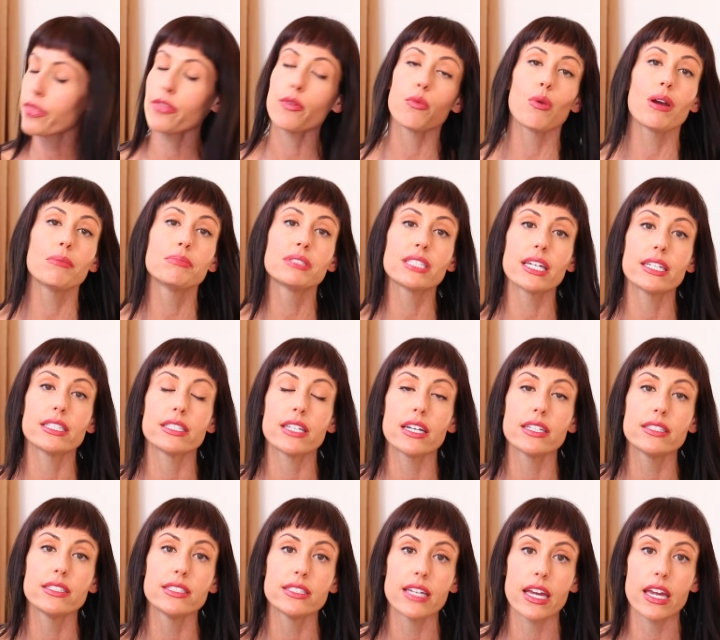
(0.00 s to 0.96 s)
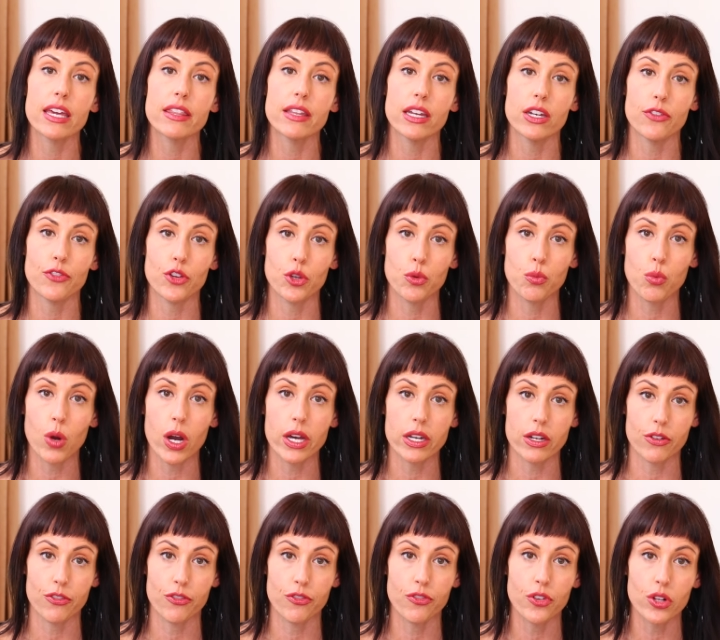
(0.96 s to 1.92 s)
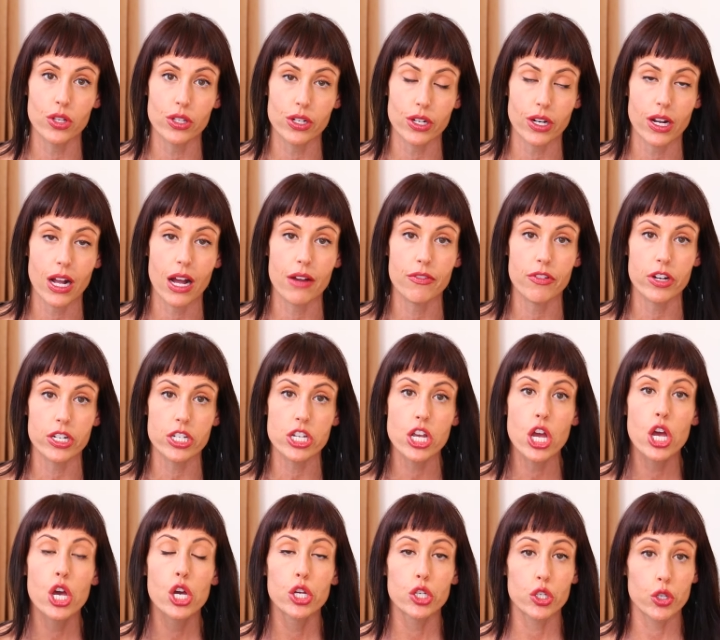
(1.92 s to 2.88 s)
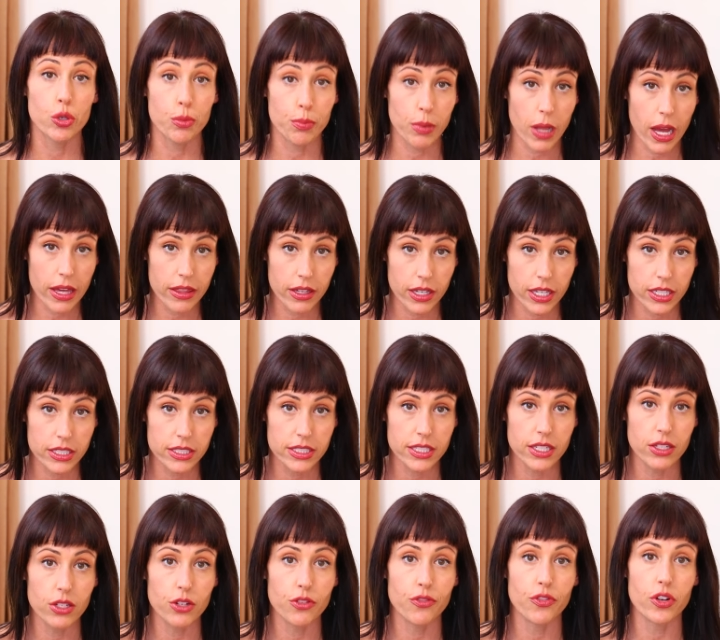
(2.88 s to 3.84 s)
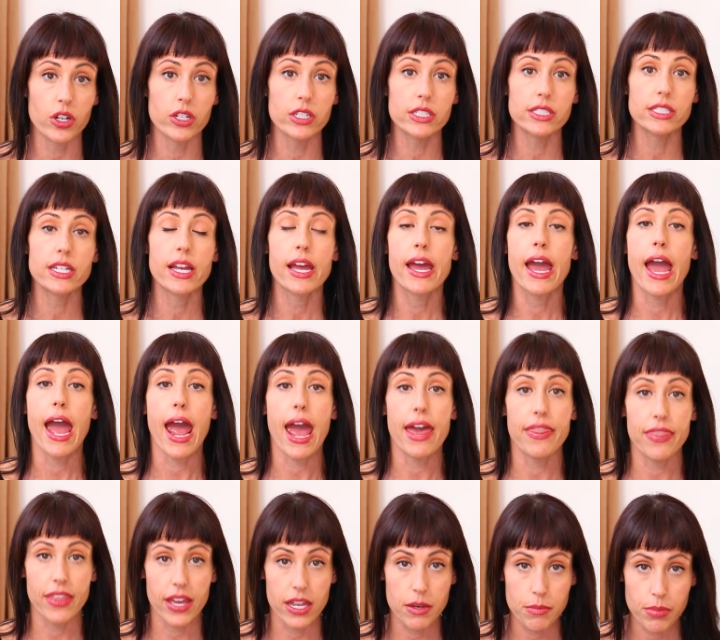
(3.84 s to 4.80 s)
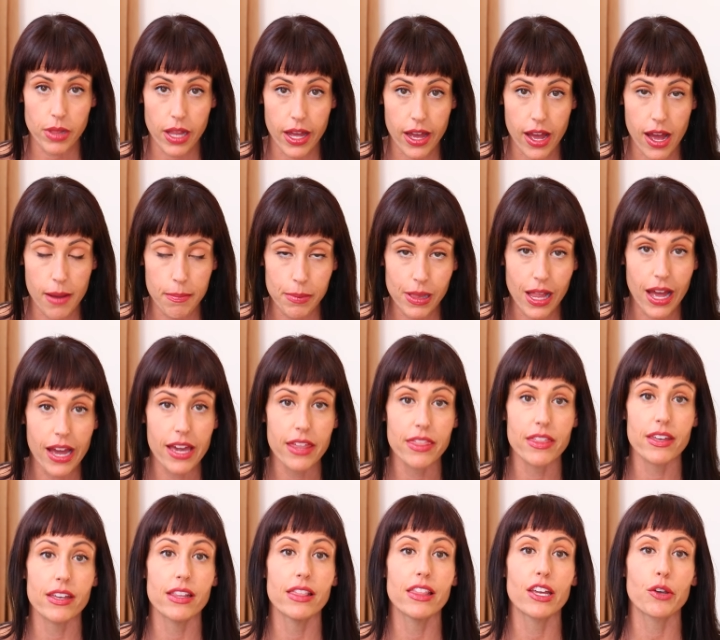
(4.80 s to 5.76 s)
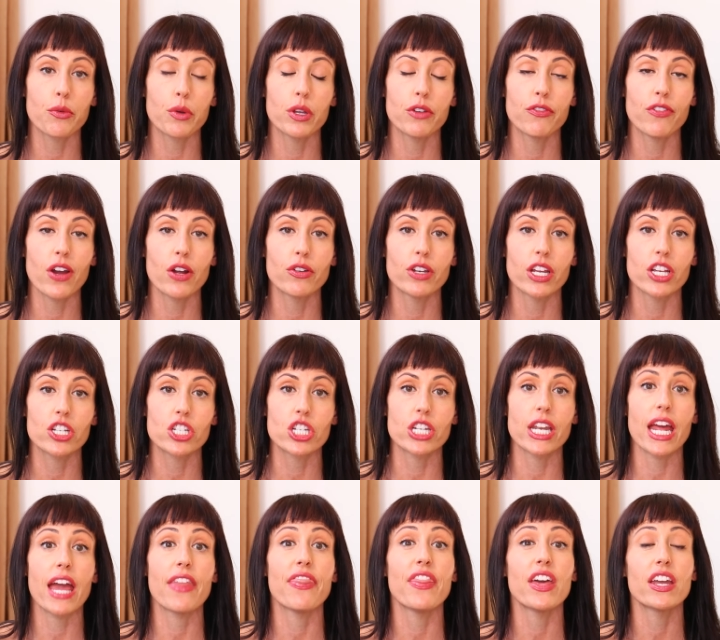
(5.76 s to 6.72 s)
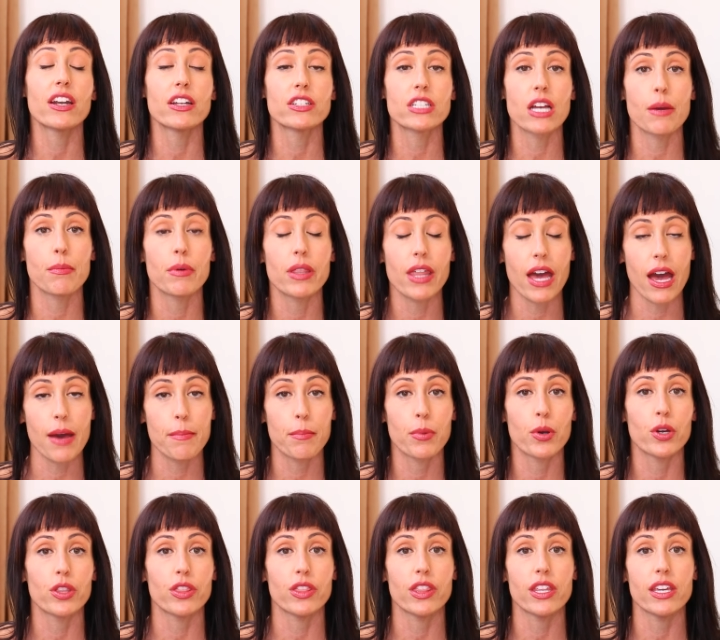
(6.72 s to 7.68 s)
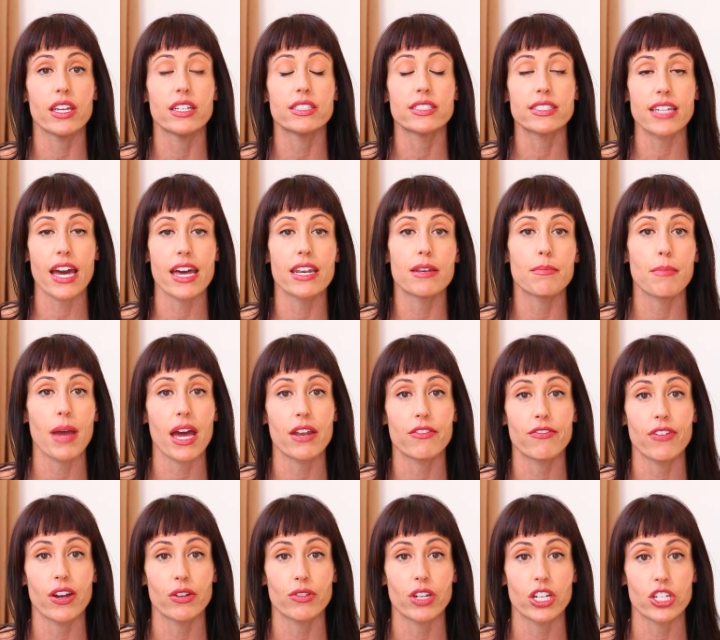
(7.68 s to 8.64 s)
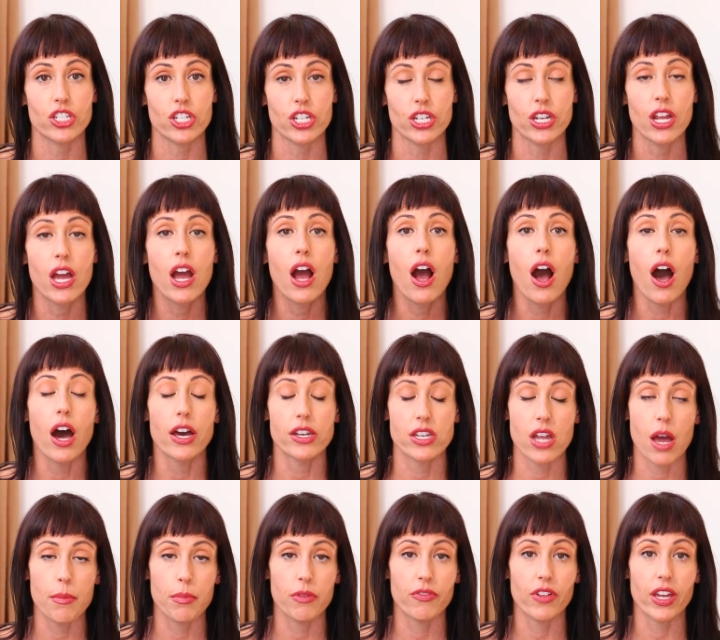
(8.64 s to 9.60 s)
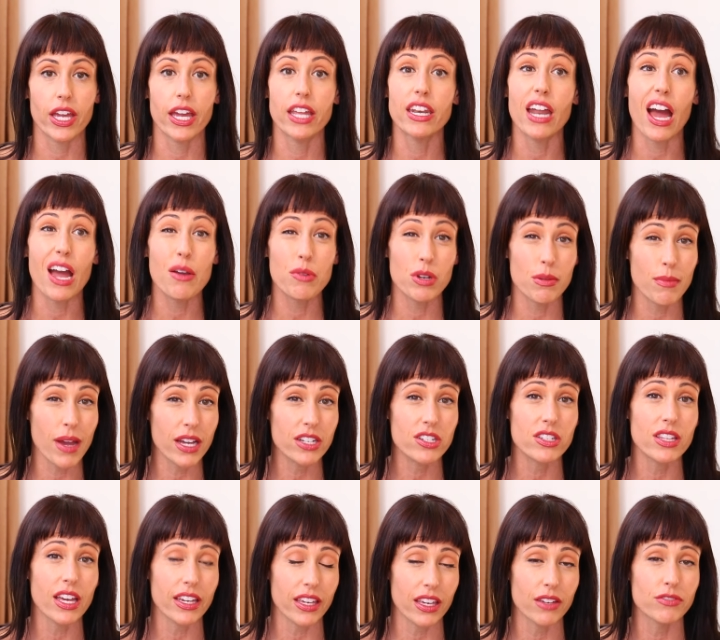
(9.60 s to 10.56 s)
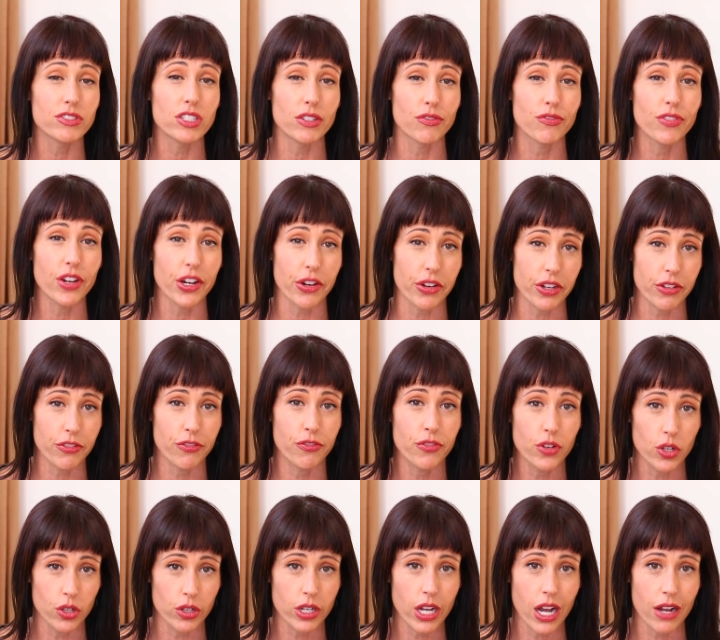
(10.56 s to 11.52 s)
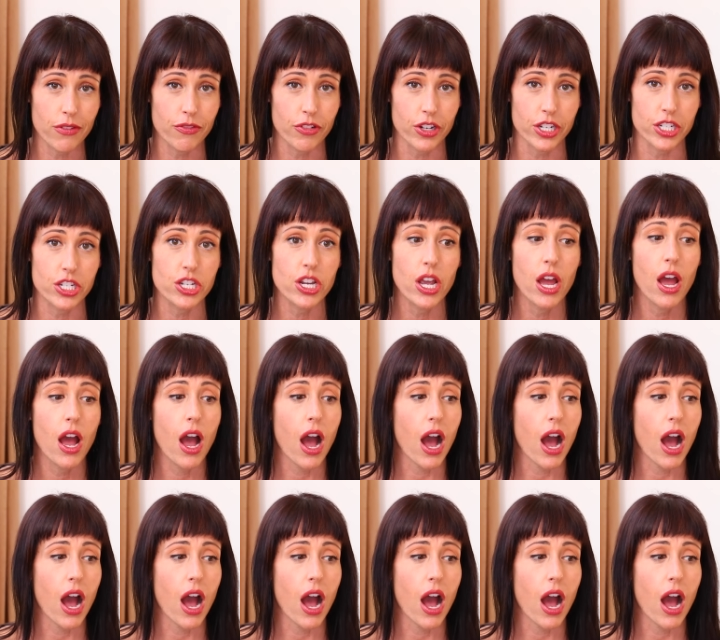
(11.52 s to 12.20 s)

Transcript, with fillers: The website does say that if you want a fuller coverage, to apply the concealer first and then apply the liquid foundation, and then on top of that put the satin matte foundation on top of it. And I would imagine that gives a very full coverage.